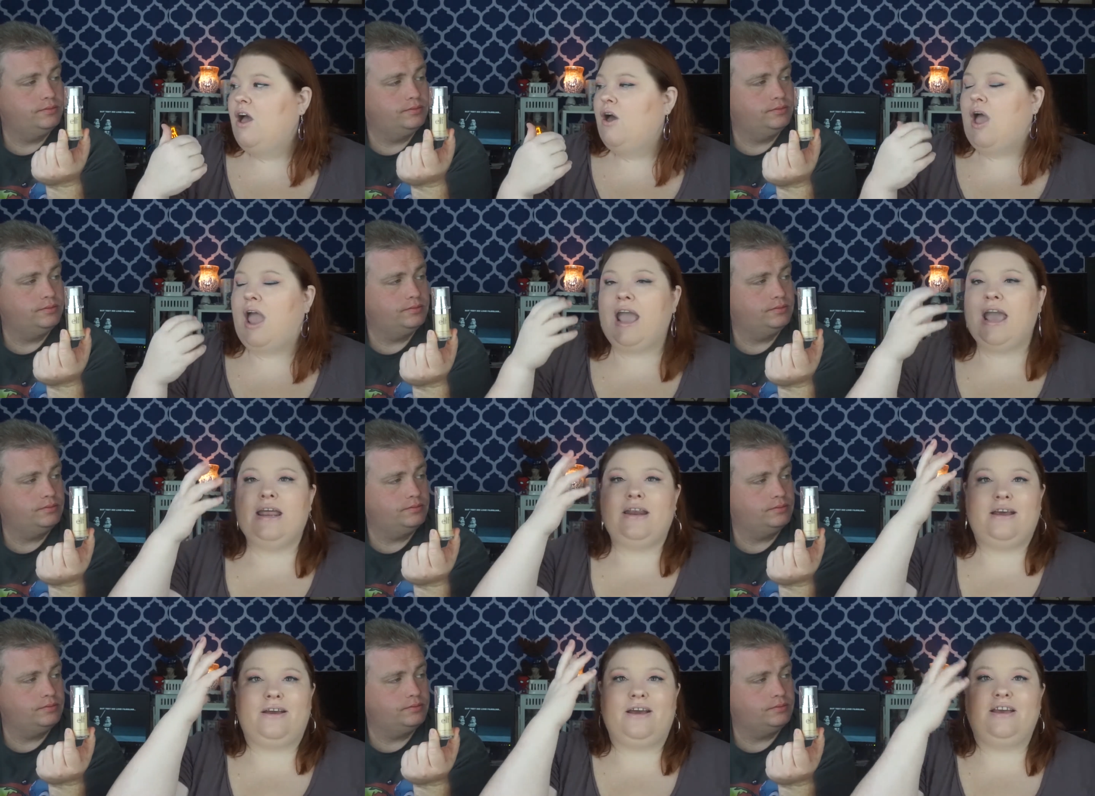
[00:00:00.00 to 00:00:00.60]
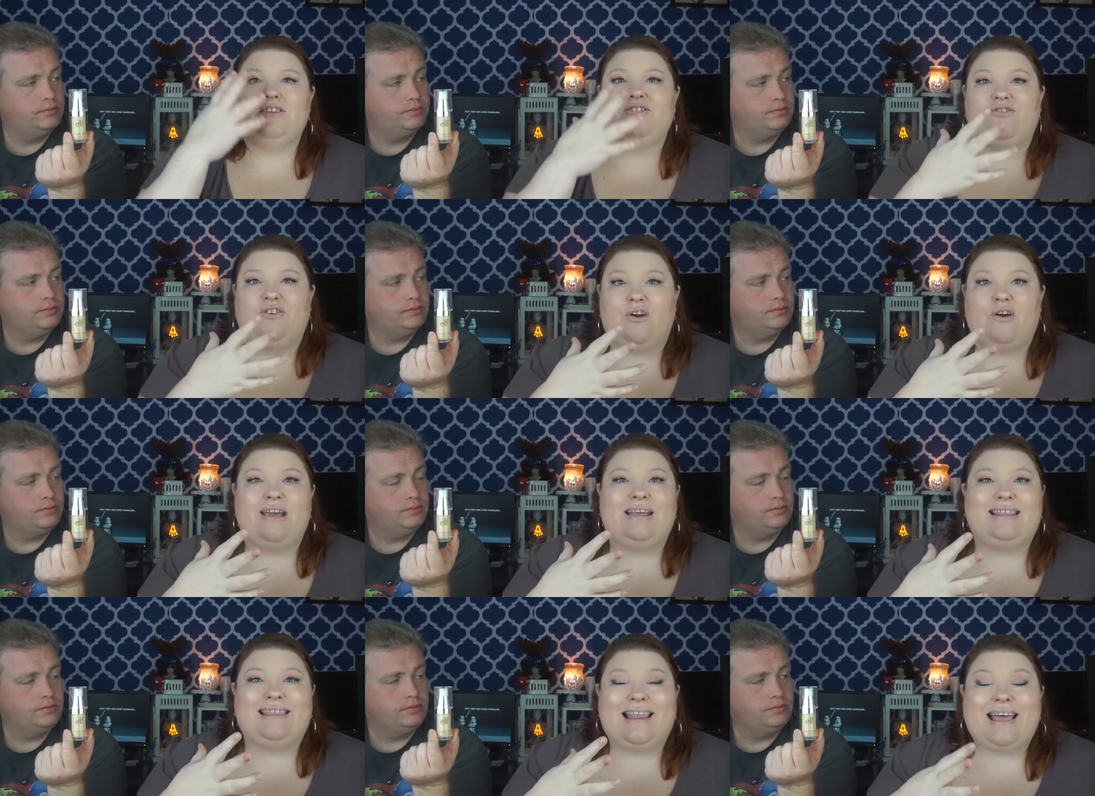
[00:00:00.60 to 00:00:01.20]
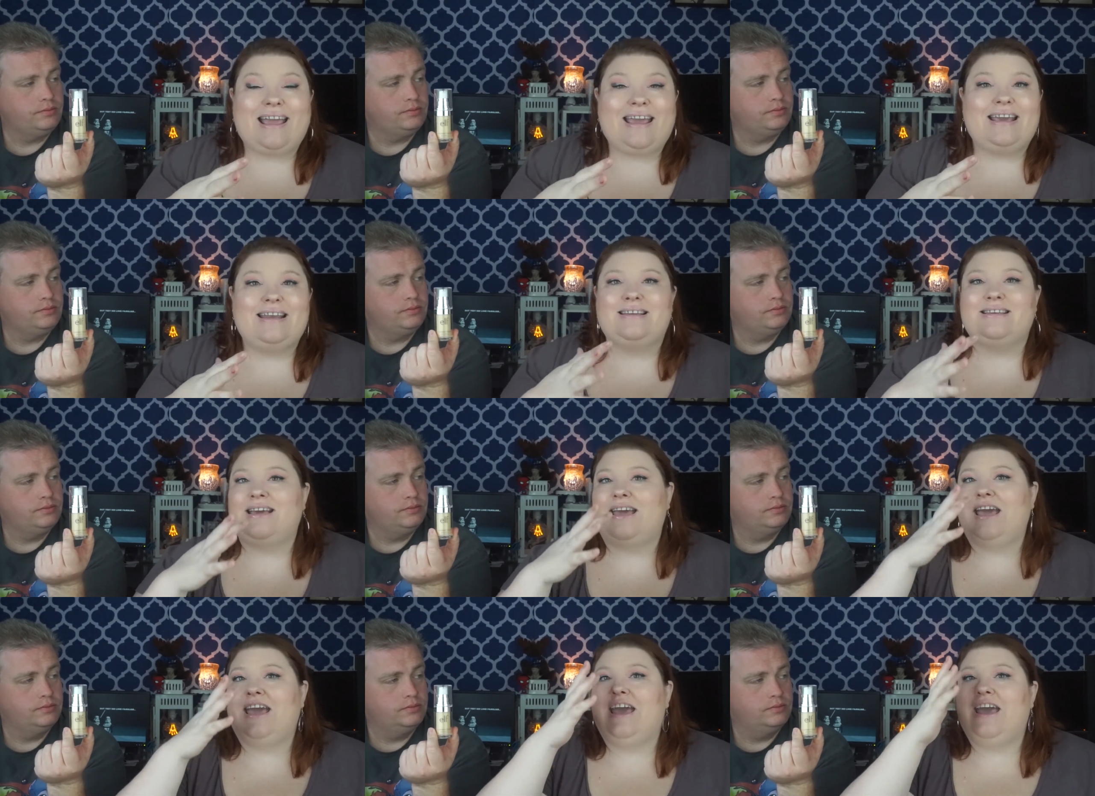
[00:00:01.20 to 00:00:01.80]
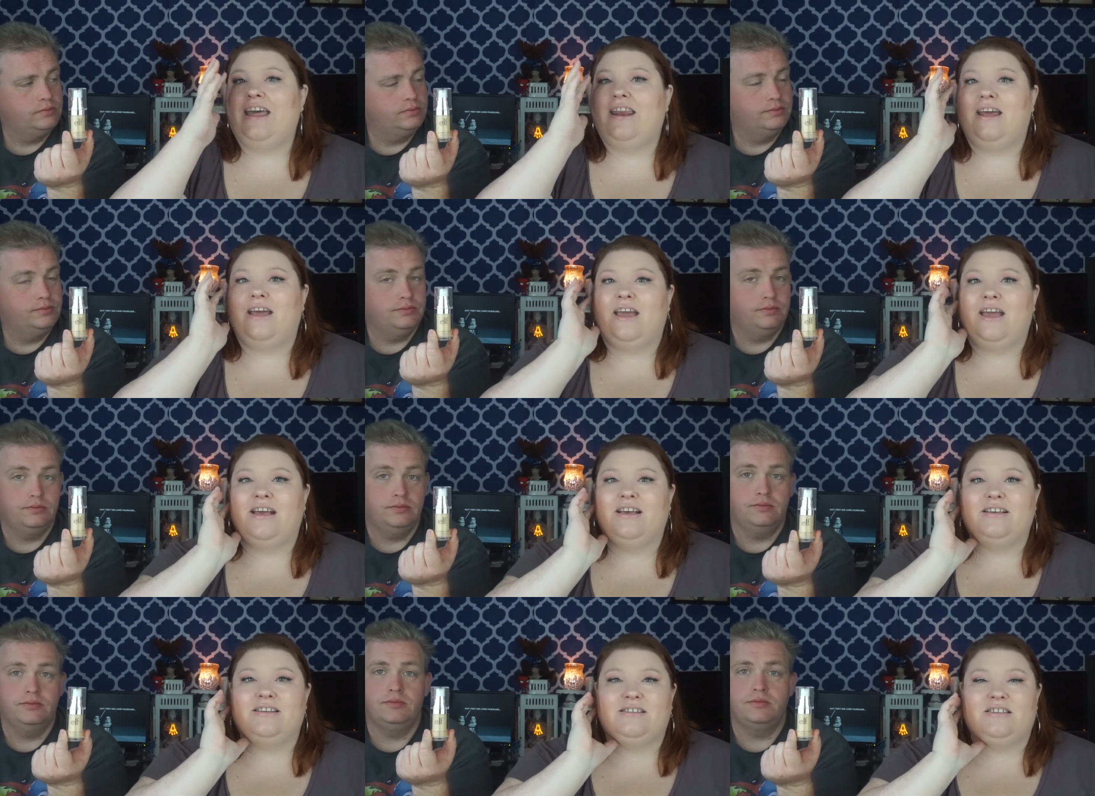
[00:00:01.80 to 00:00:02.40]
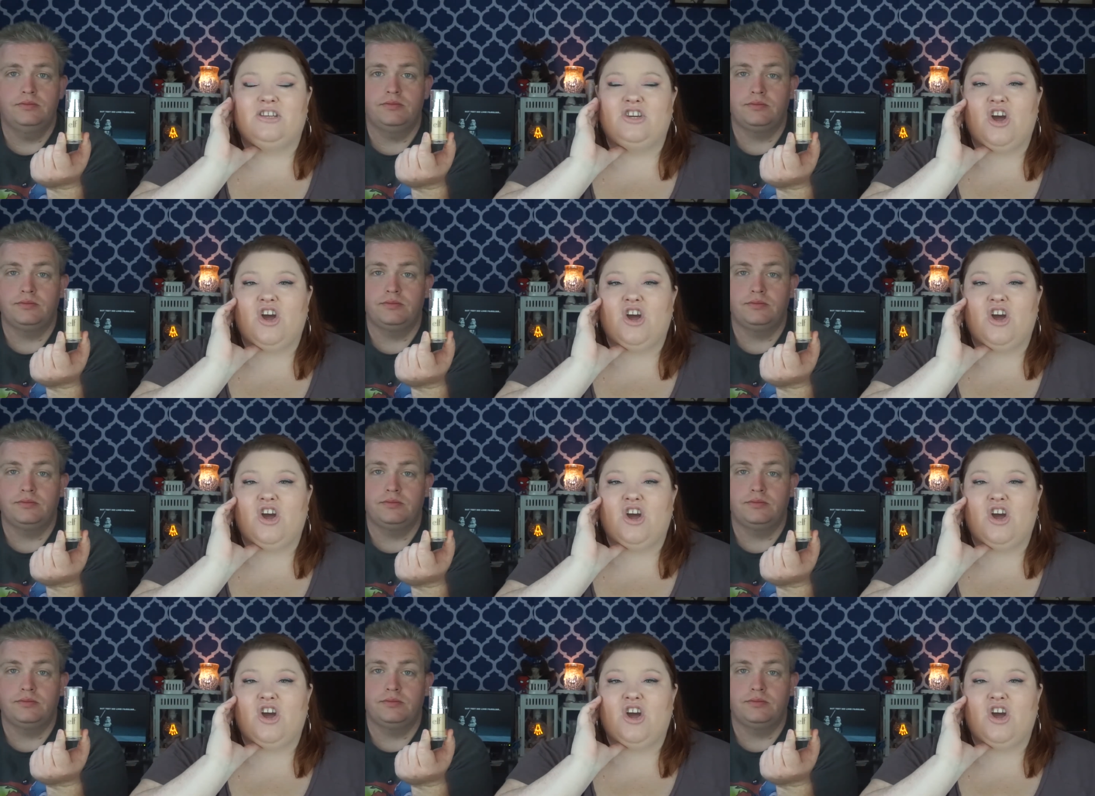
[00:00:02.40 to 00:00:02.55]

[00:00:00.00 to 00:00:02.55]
Speaker 1: It is very light. It is